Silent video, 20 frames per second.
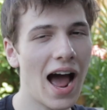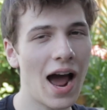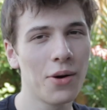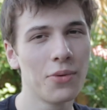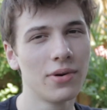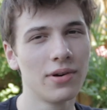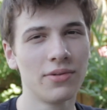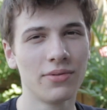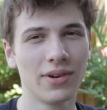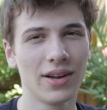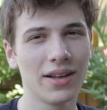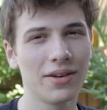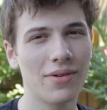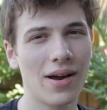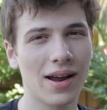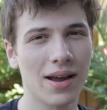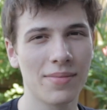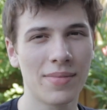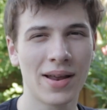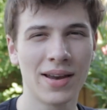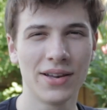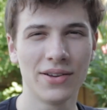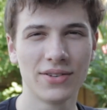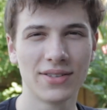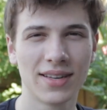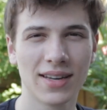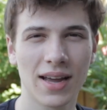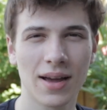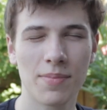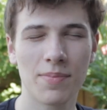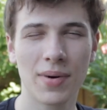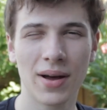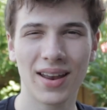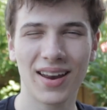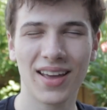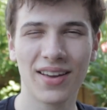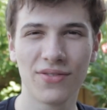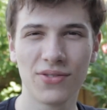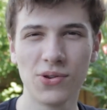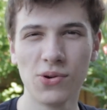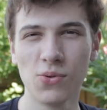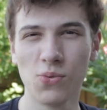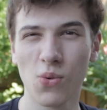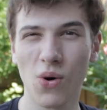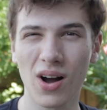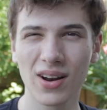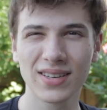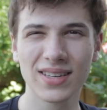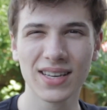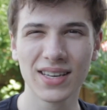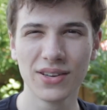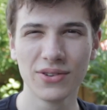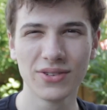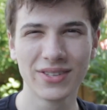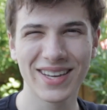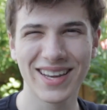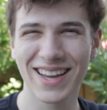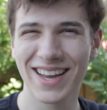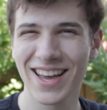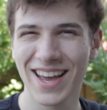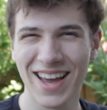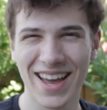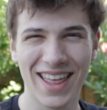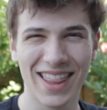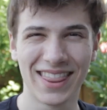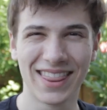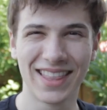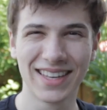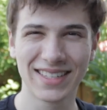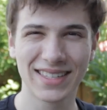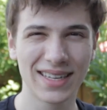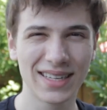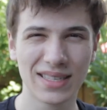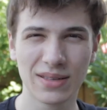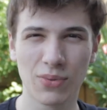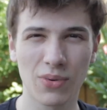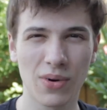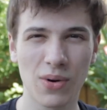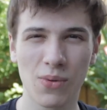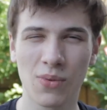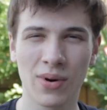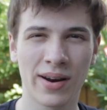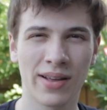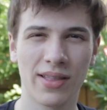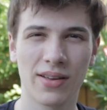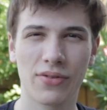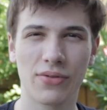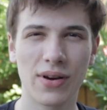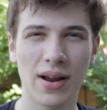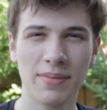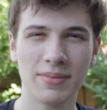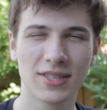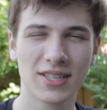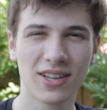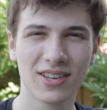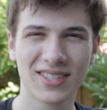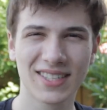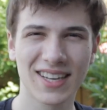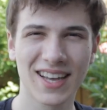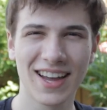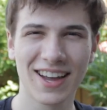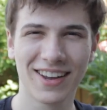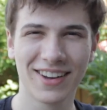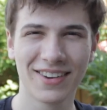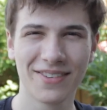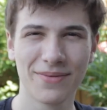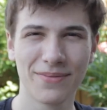I wouldn't really recommend using it, but if you want to use it, this is what one of the frames looks like.